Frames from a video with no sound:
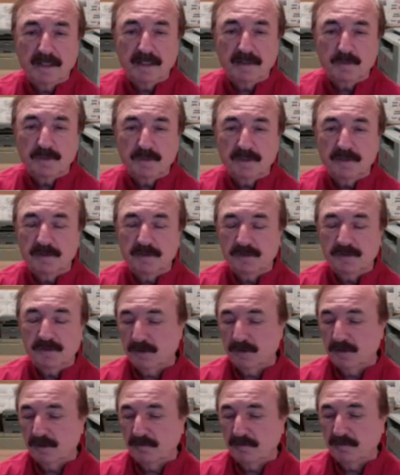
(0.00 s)
And as we
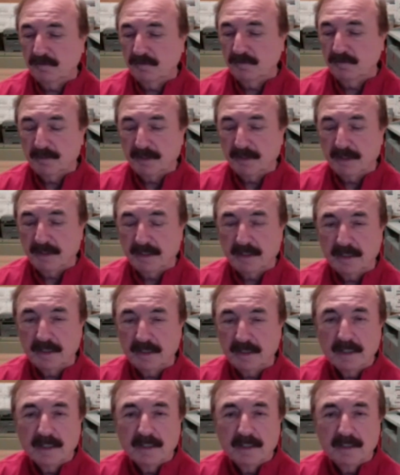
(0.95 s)
started developing
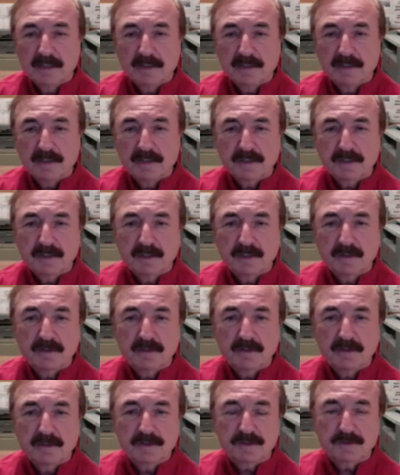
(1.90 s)
it, they said, we
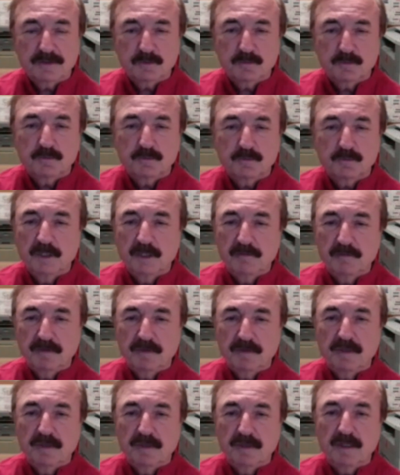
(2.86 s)

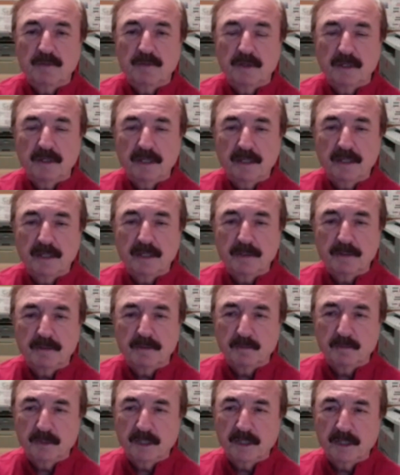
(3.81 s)
love the theme and all that,
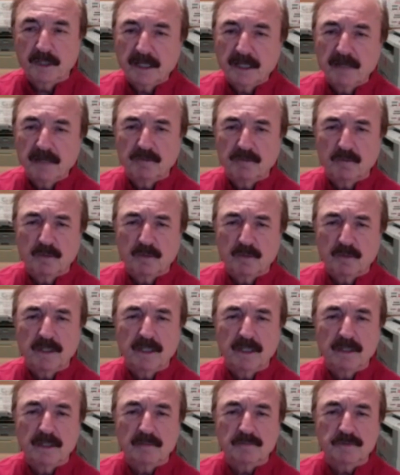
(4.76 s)
but we got to have the
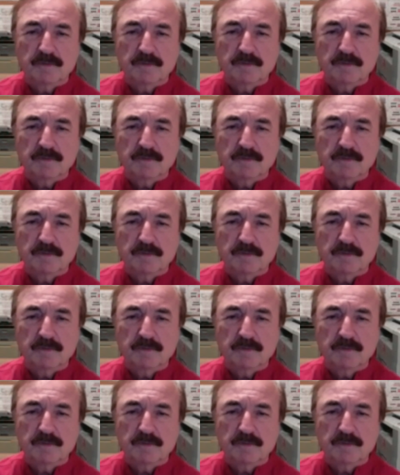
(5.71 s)
right name.